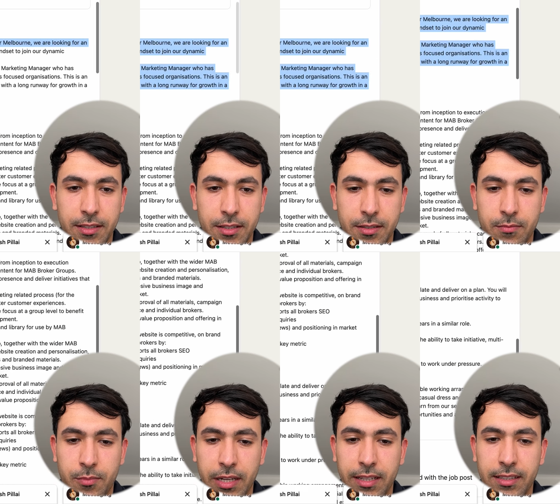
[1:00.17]
you can just
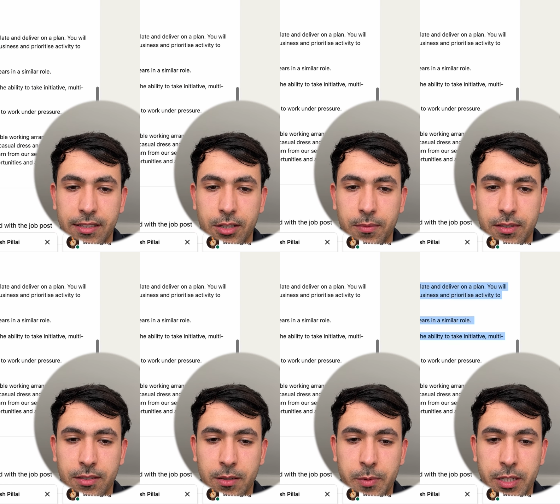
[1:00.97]
bring in this job
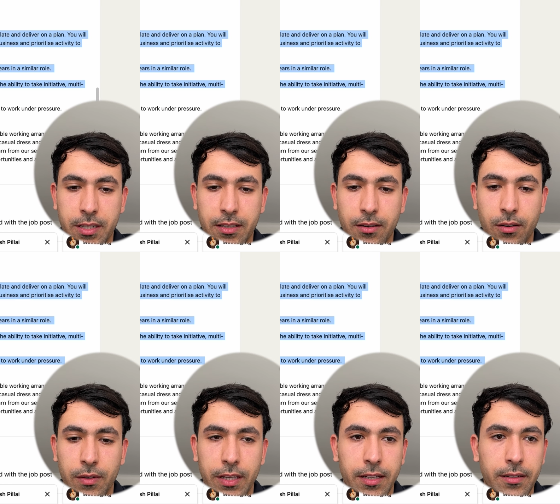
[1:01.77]
description
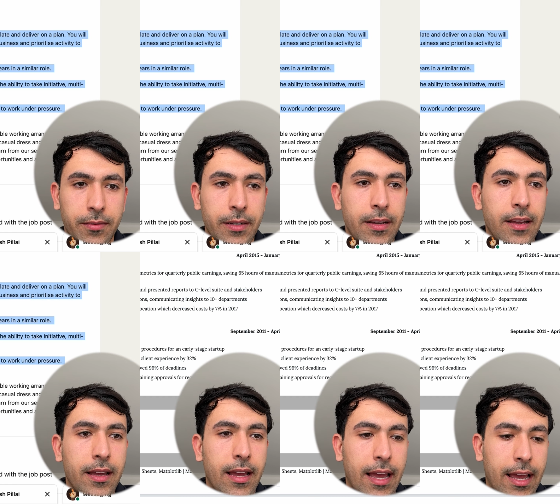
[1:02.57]
over here
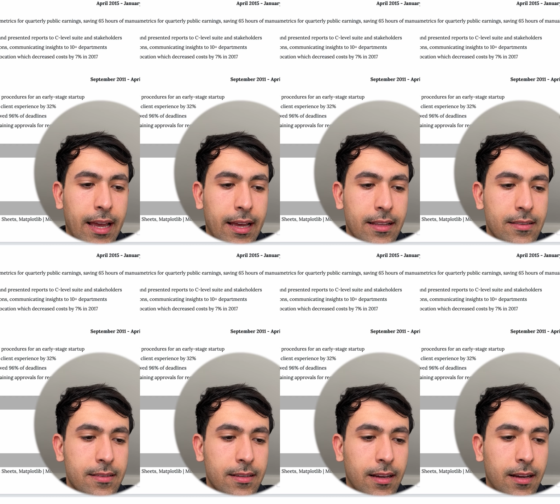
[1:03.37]

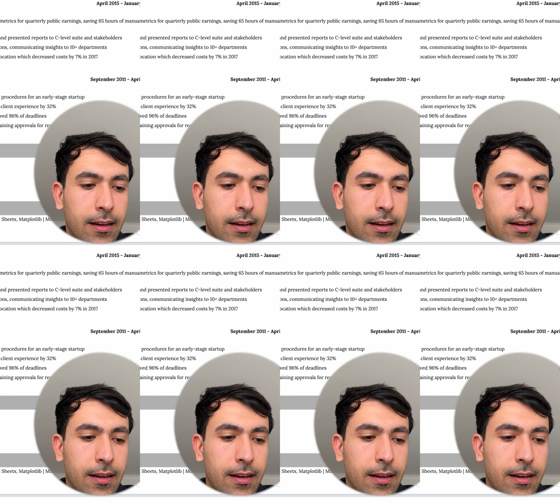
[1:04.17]
and